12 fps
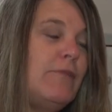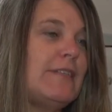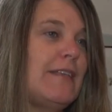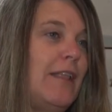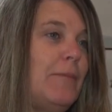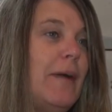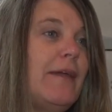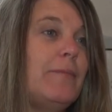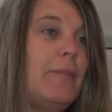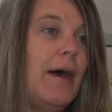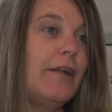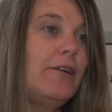We sell it by
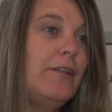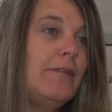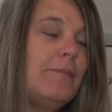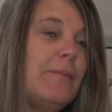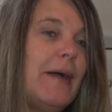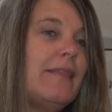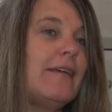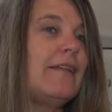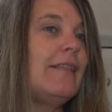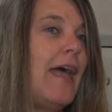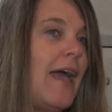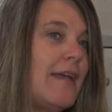the bottle, by the
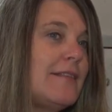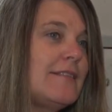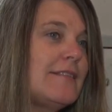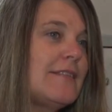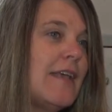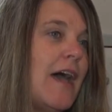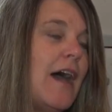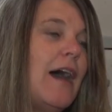glass.